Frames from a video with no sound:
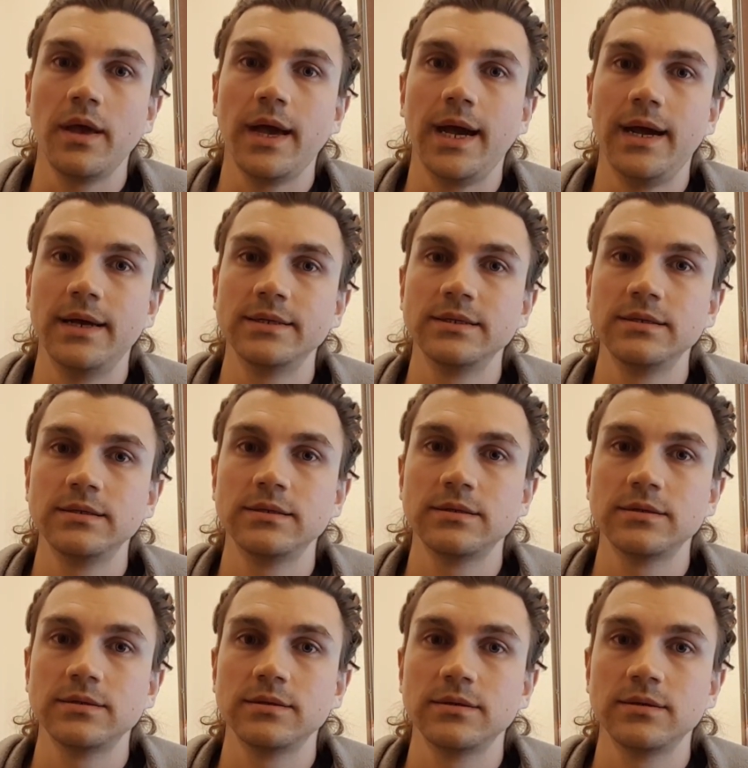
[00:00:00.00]
And
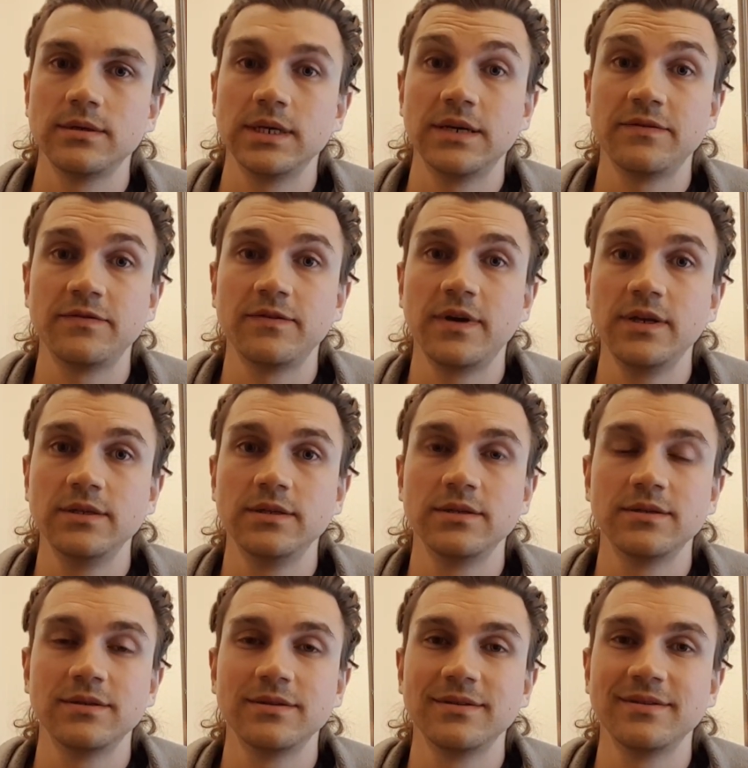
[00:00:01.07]
have fun.
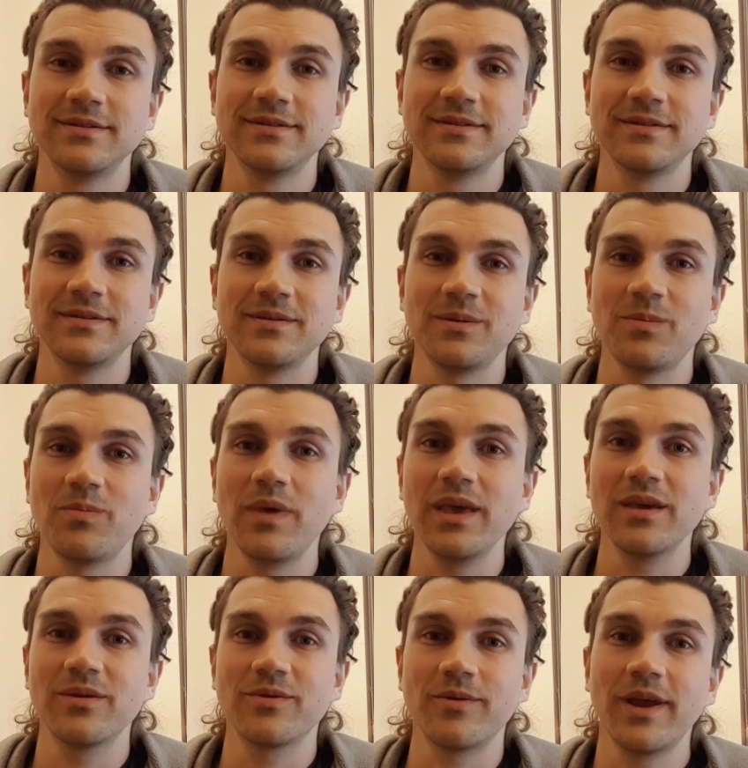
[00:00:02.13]

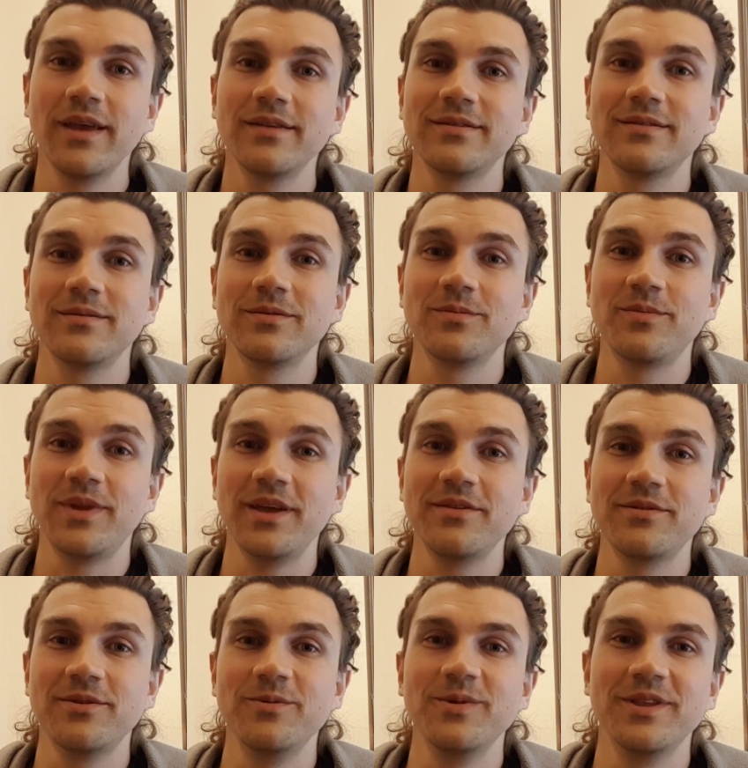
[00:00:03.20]
Make great
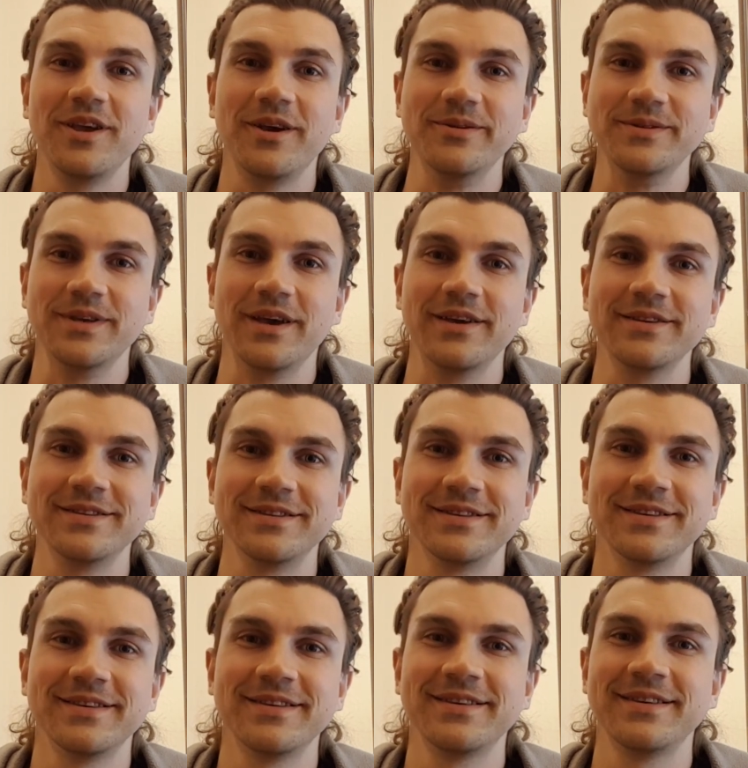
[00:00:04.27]
playthrough videos, guys.
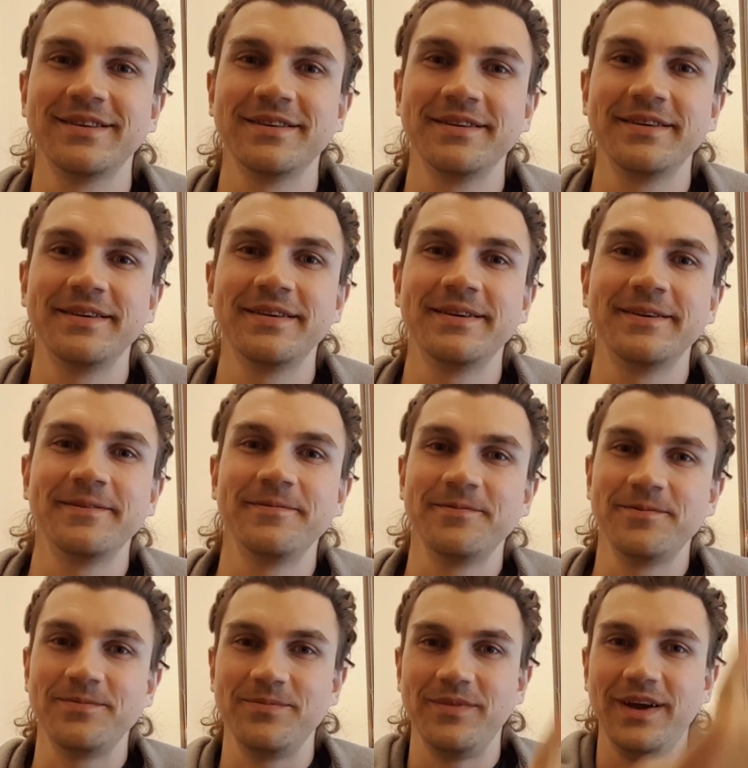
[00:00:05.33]

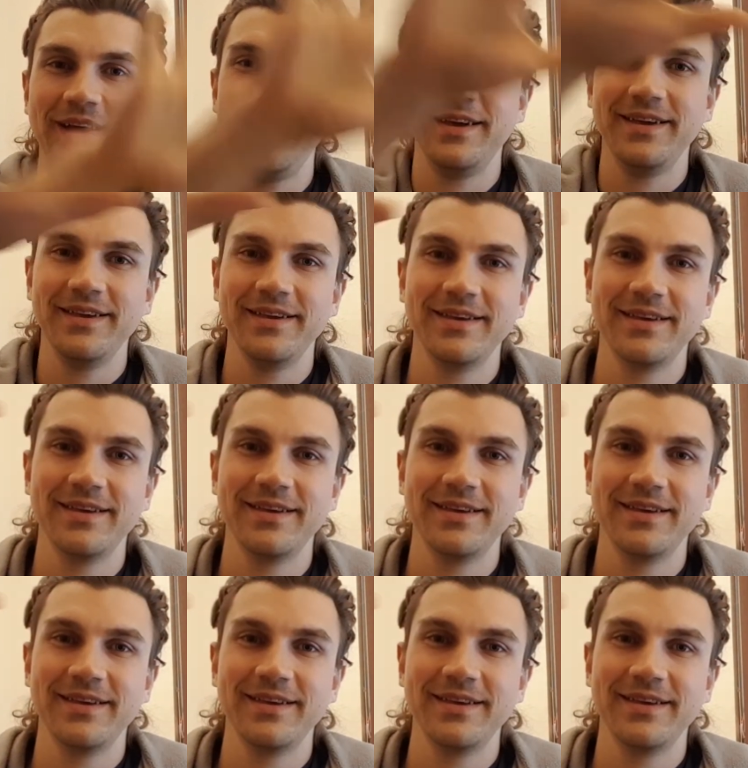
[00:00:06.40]
Bye.